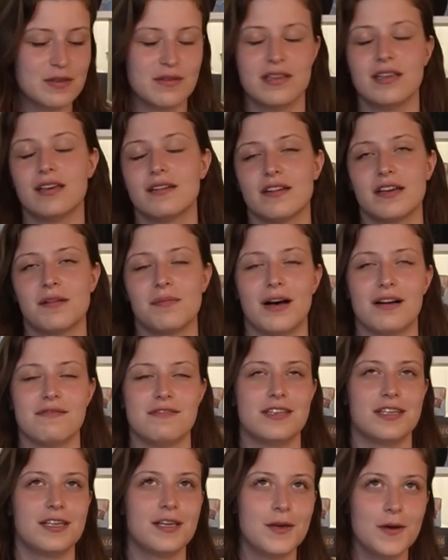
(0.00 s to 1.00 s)
You think of like
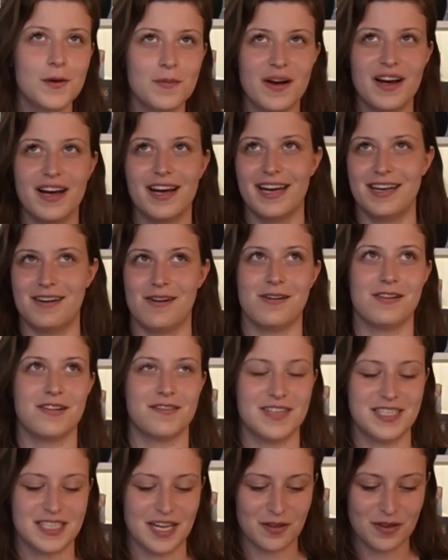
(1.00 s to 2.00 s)
Mafia de Cuba and all of
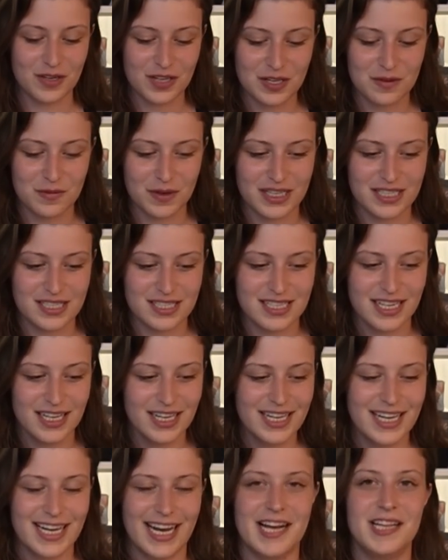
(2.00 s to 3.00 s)
these other good ones.
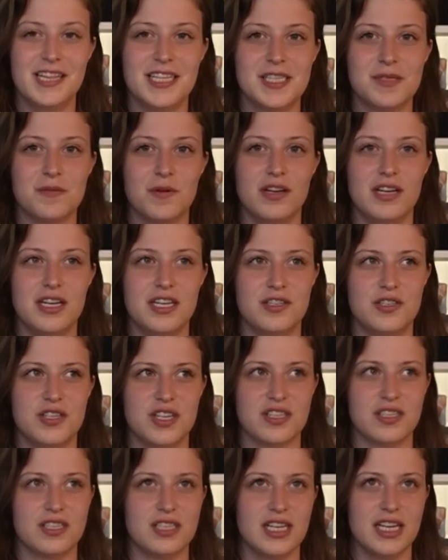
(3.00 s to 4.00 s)
And this one is
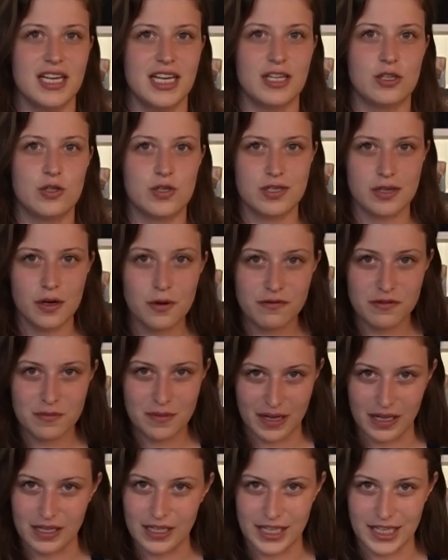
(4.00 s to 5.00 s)
just, it's so
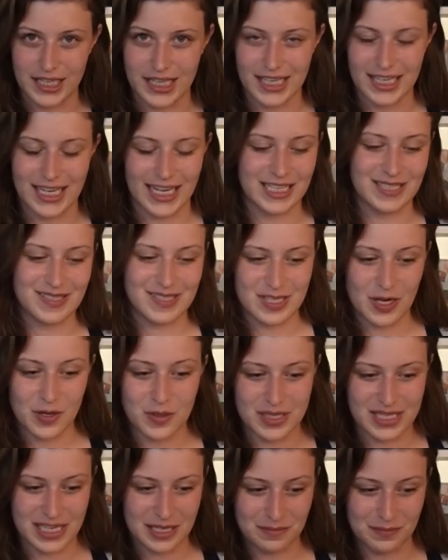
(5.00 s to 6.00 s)
familiar and
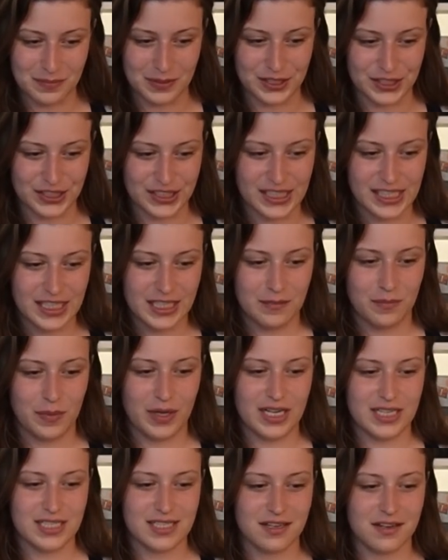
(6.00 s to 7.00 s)
so simple,
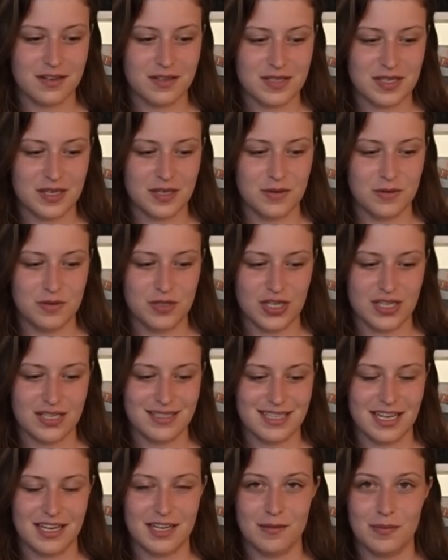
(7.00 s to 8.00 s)
but it's also
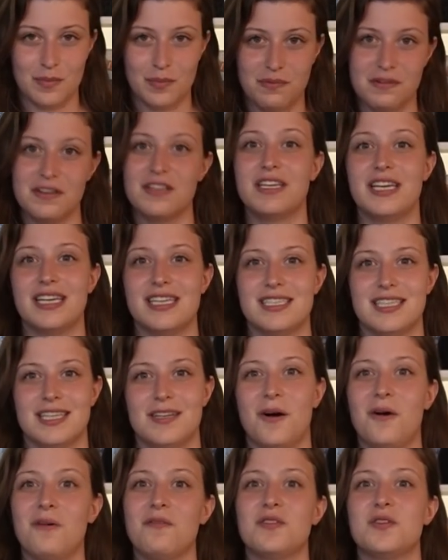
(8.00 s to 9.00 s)
just like brilliant in
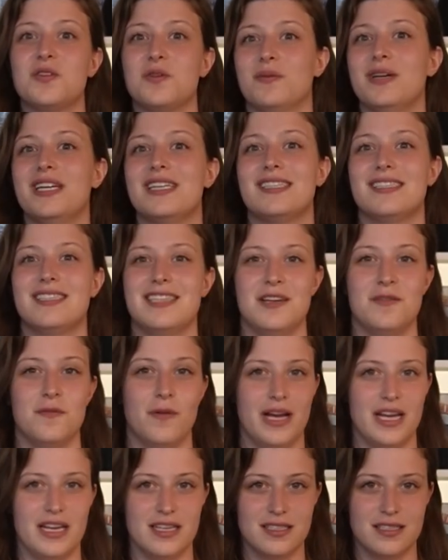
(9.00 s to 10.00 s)
all the twists in
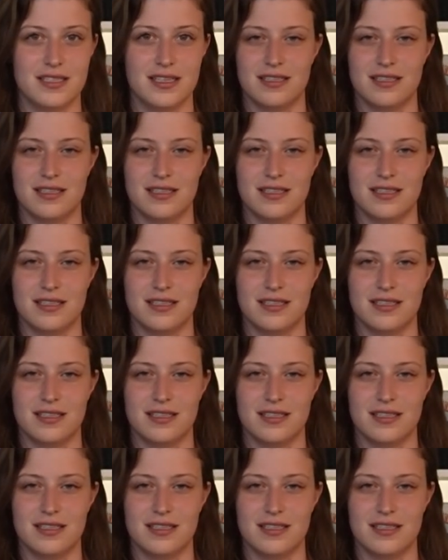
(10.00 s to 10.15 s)
ways.